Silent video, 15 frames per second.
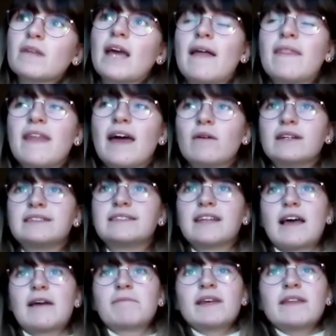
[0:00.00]
And there was,
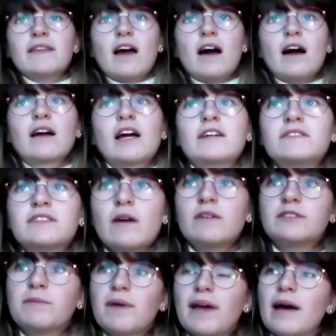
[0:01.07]
um, in the archives, there
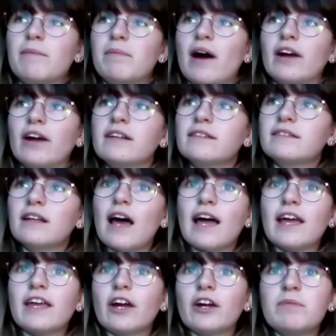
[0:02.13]
was a bit about
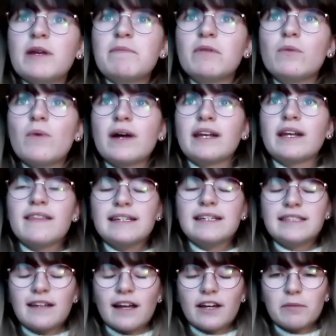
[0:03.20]
uh, young people went and they
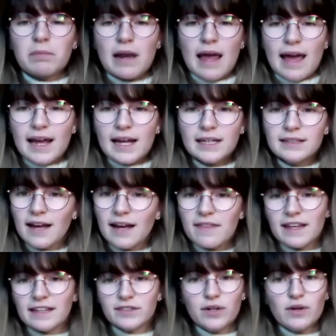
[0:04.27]
did like a play and
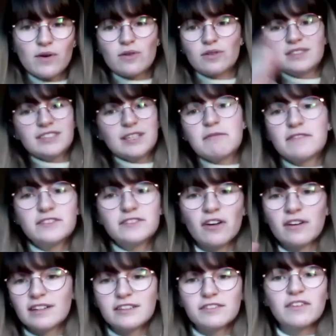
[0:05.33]
they toured some of
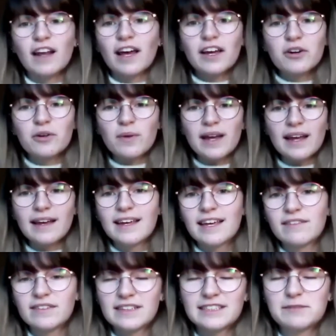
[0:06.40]
Scotland for like a week
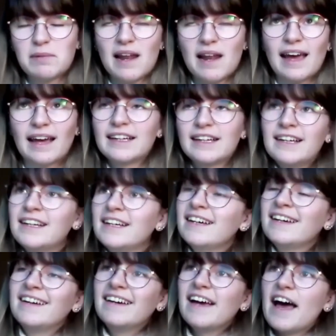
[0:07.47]
giving this play.
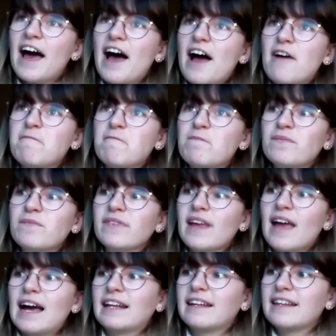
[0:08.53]
Um,
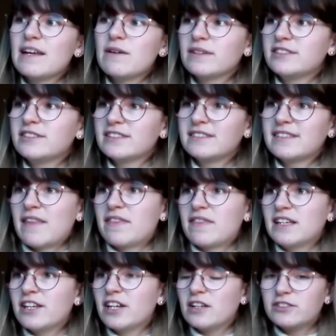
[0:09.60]
and it was just said
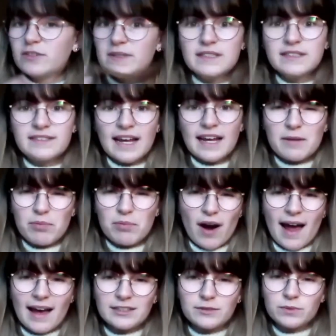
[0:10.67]
that, you know, doing the daily
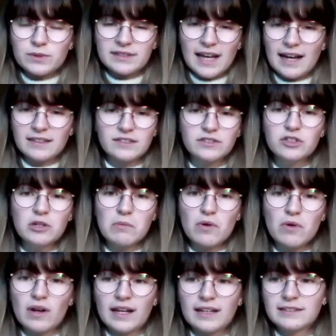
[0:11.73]
prayers was as
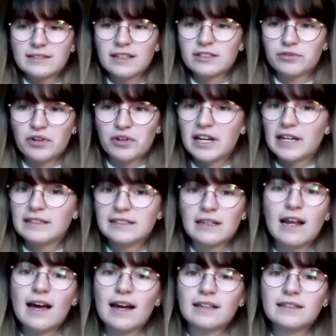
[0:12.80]
normal as, as rehearsing
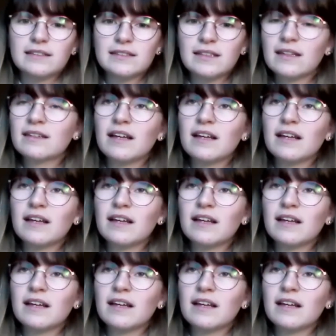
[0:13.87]
lines.